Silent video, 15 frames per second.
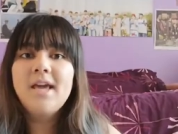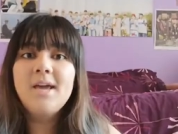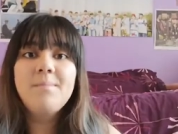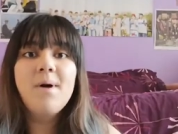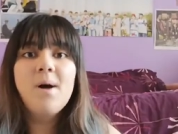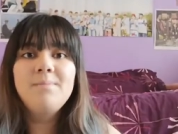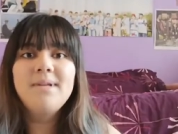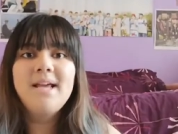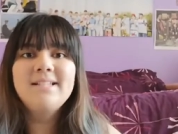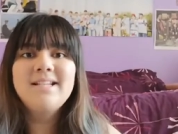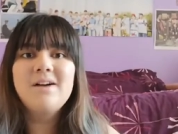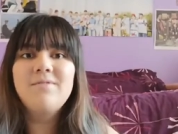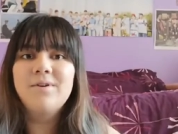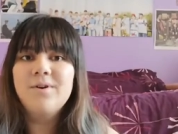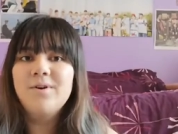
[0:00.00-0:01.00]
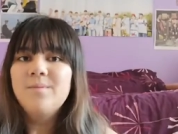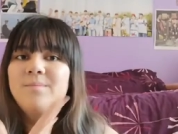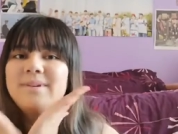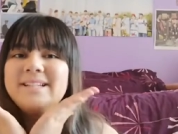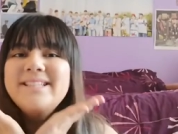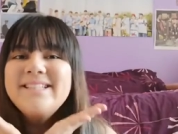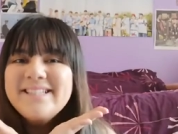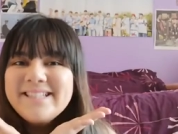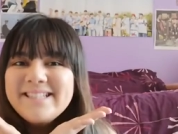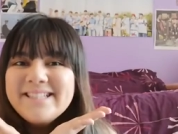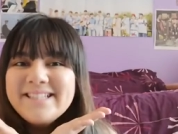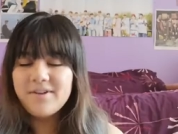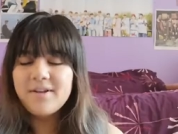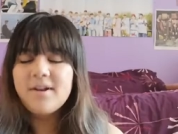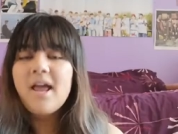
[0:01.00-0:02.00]
K-pop dance cover group.
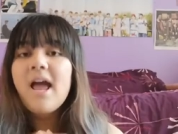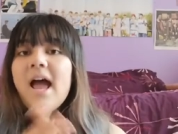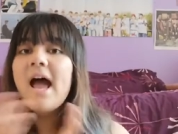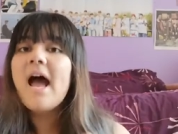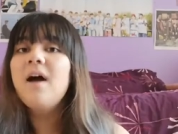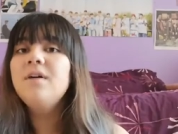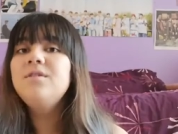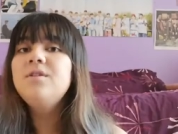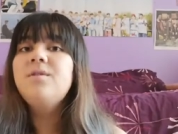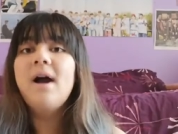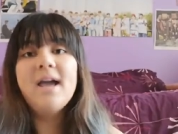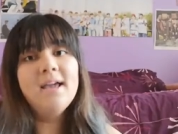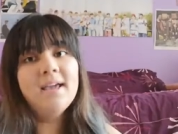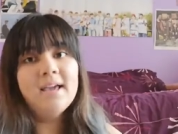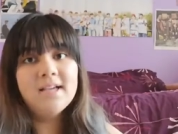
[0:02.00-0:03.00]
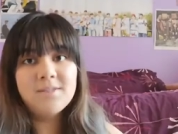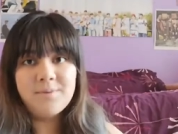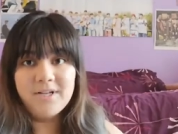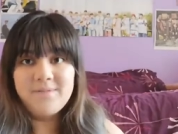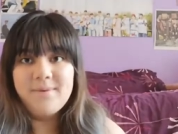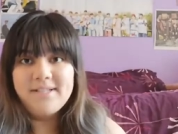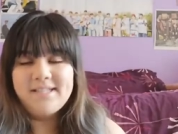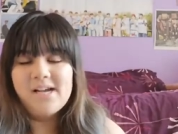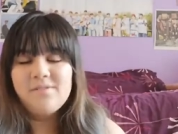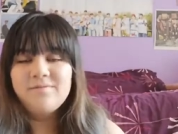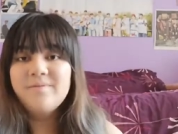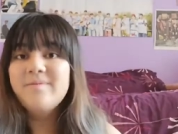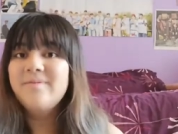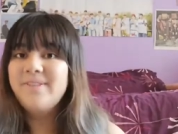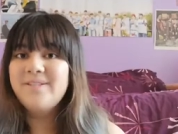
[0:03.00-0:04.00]
How do I express myself?
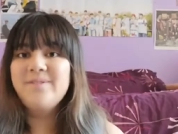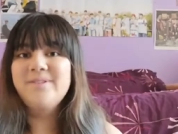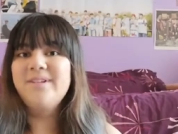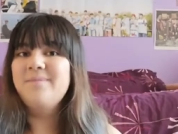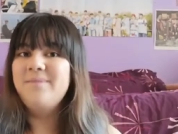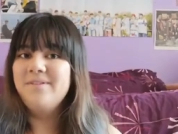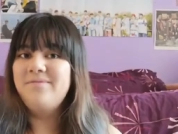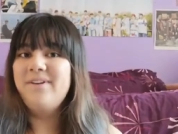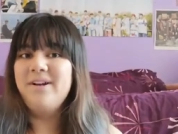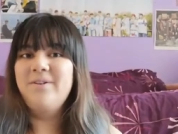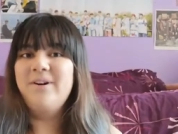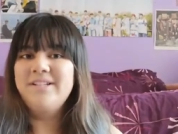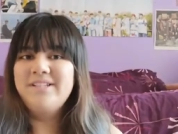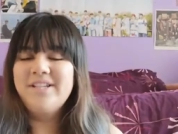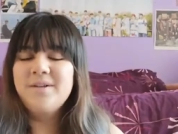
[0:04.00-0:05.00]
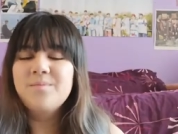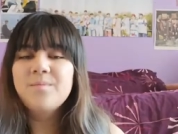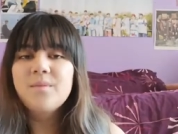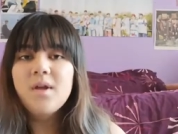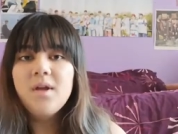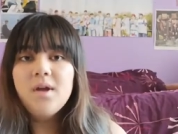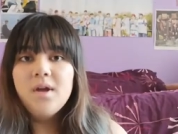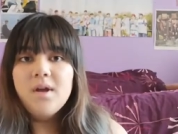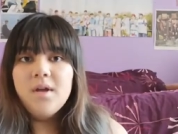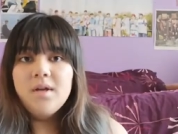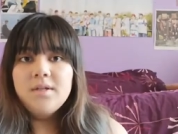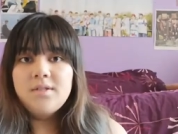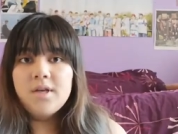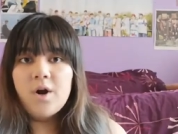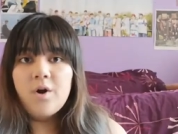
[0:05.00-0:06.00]
This one's gonna be a fun question.
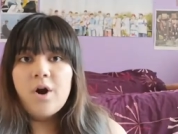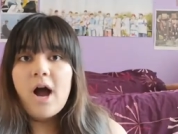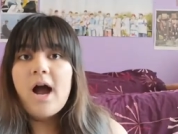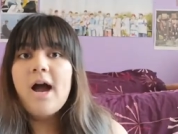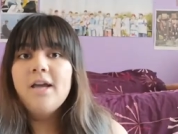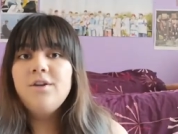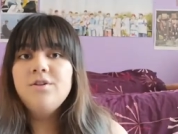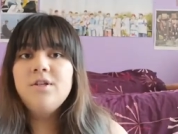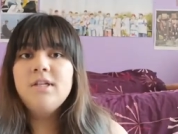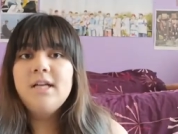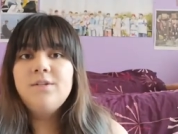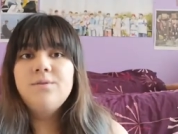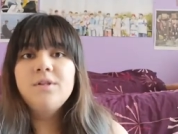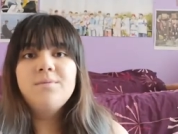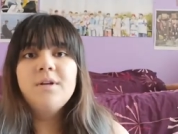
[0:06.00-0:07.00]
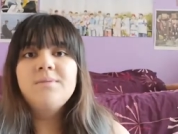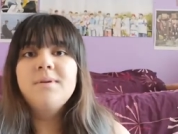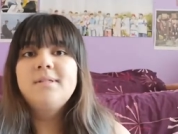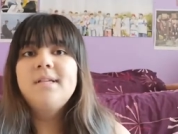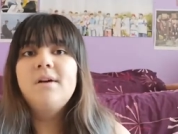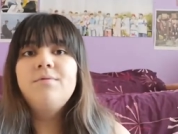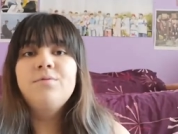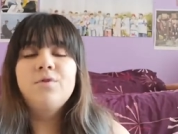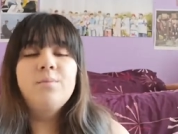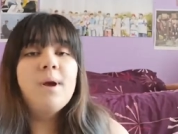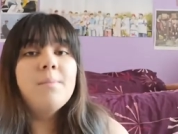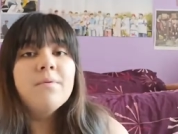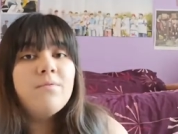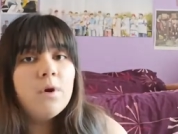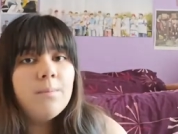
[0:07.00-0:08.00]
So, I usually like to express myself through
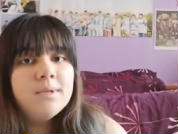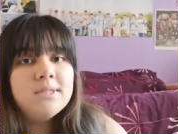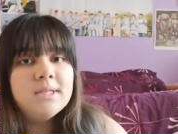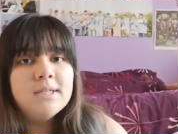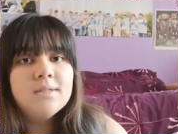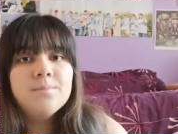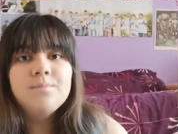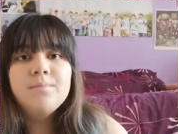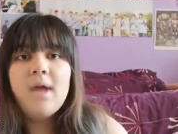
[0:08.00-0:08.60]
my performances.